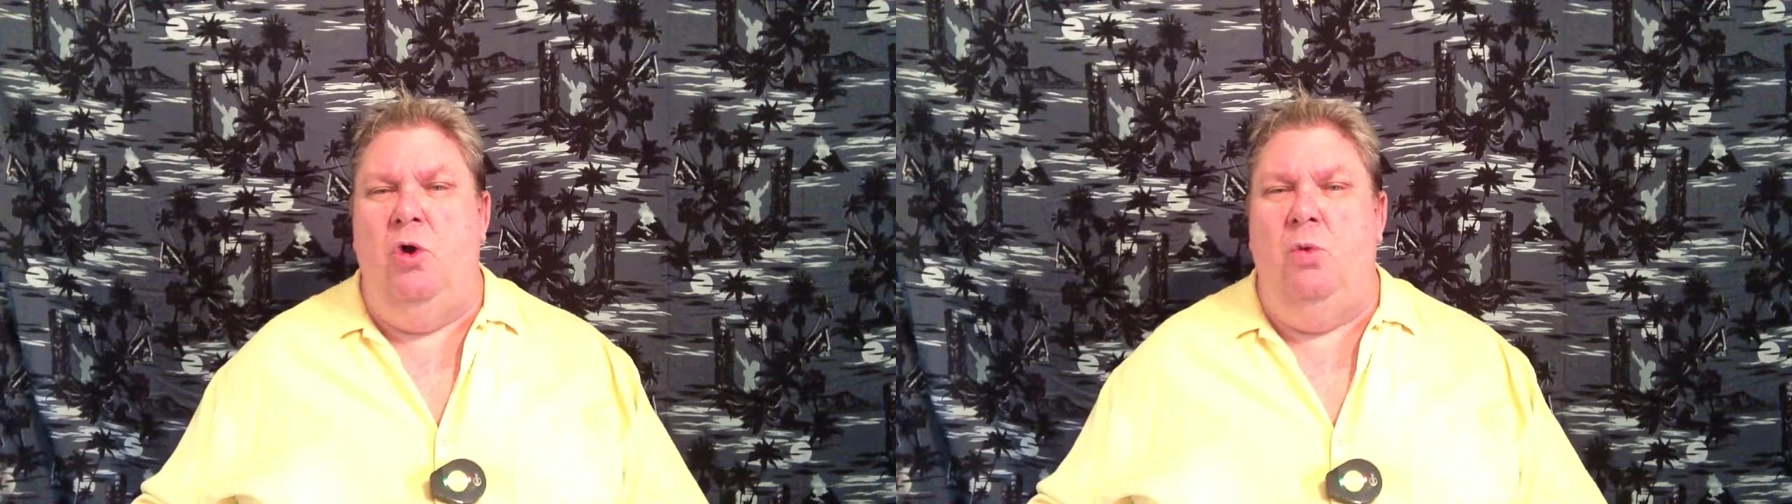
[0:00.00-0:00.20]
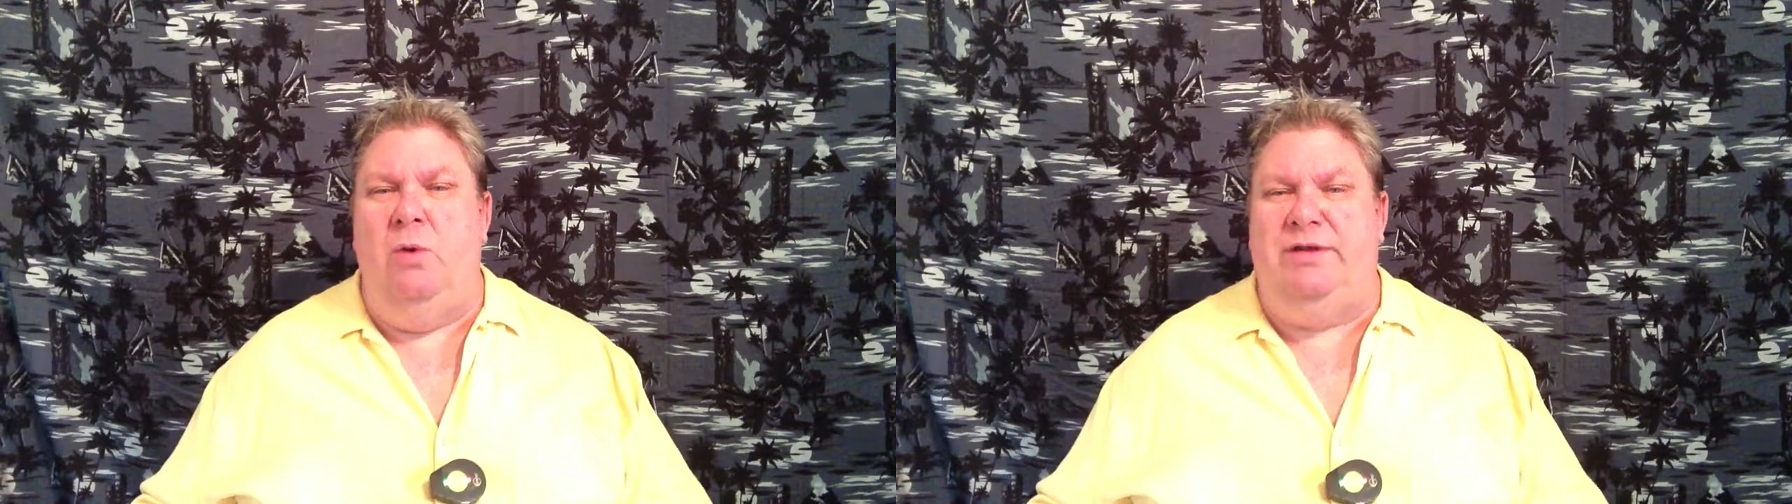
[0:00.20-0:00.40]

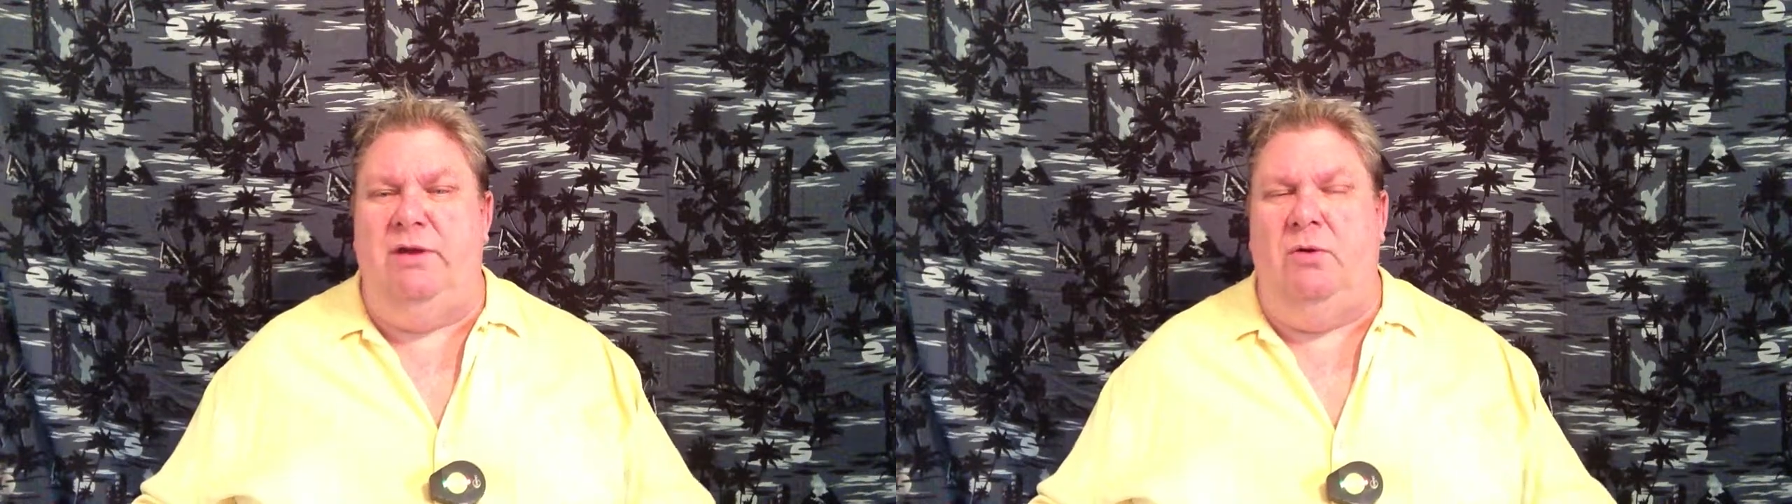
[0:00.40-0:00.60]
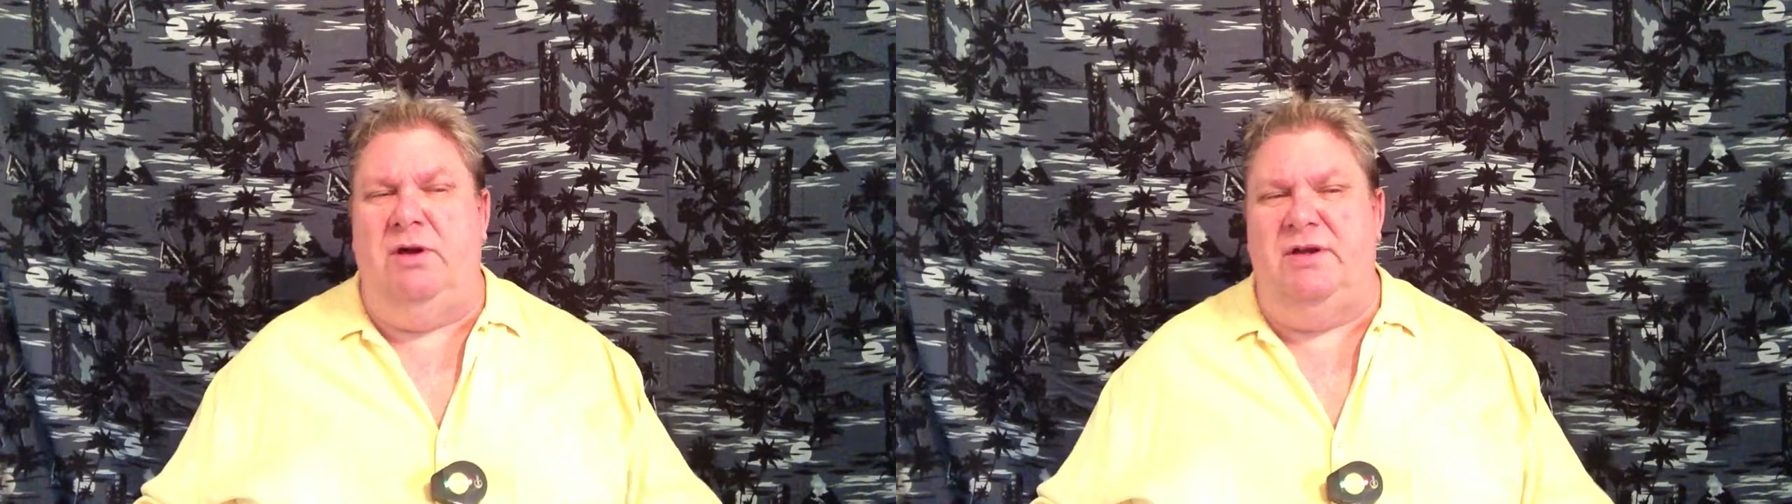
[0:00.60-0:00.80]
what the
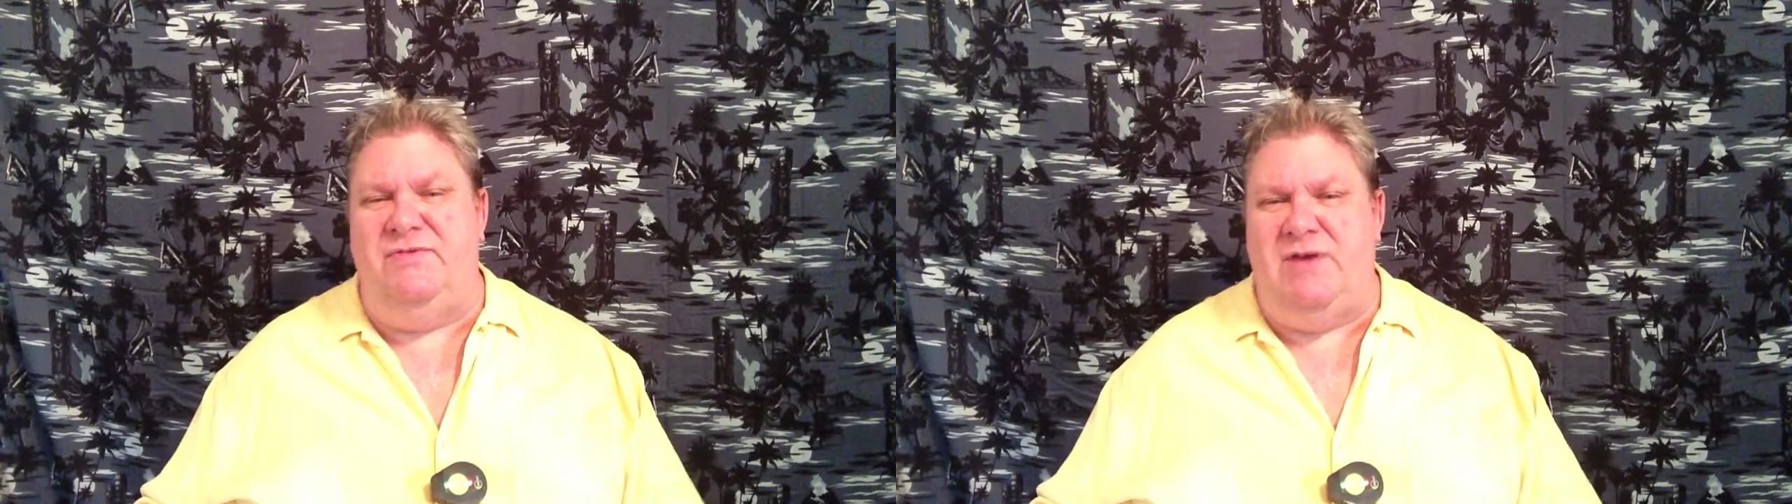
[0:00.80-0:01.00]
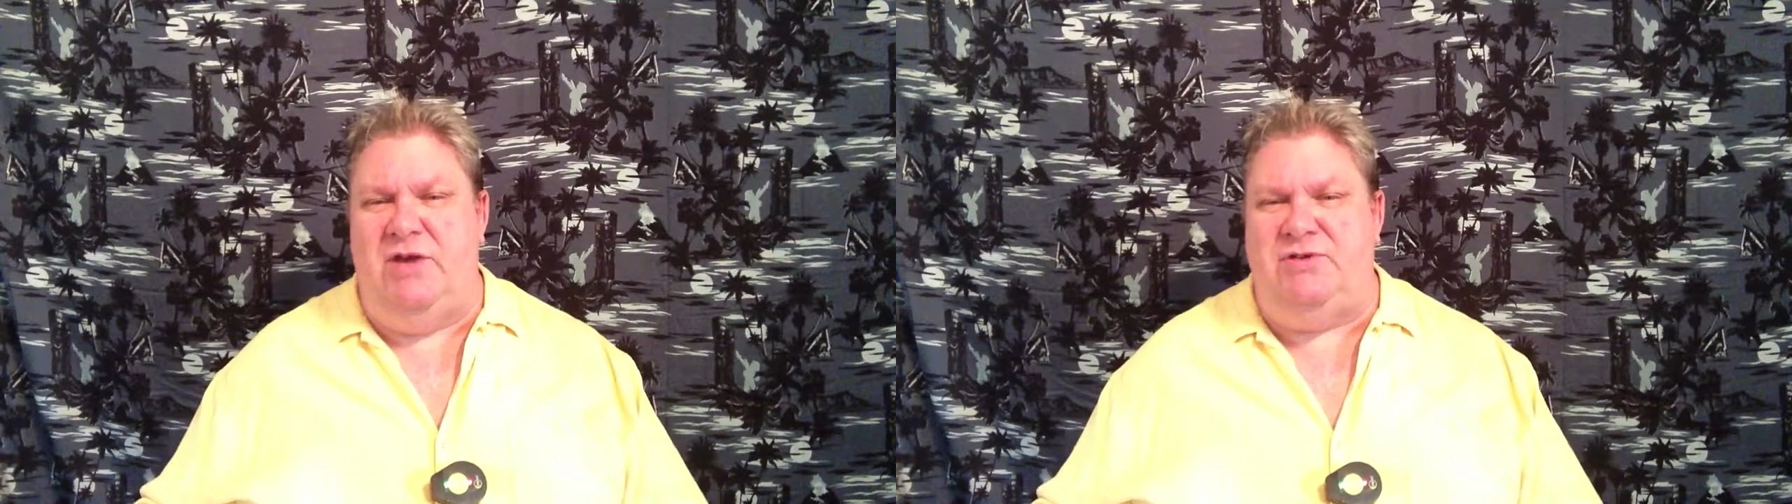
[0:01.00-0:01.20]

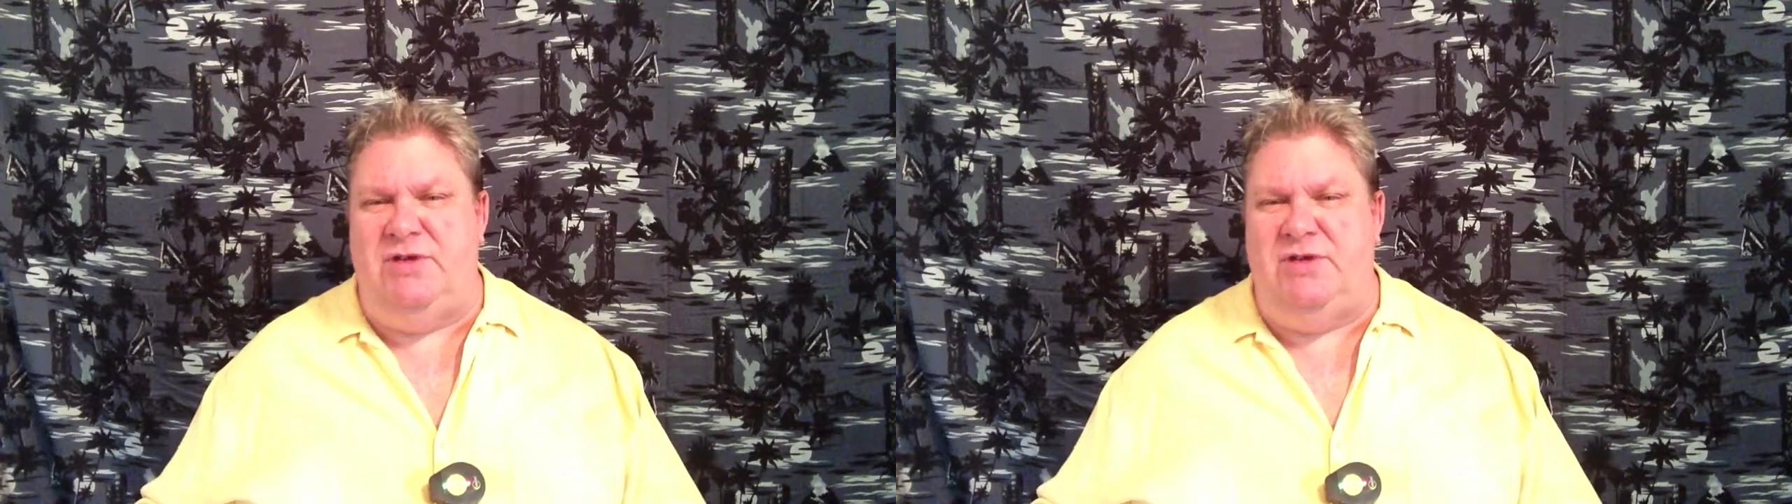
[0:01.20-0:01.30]
organization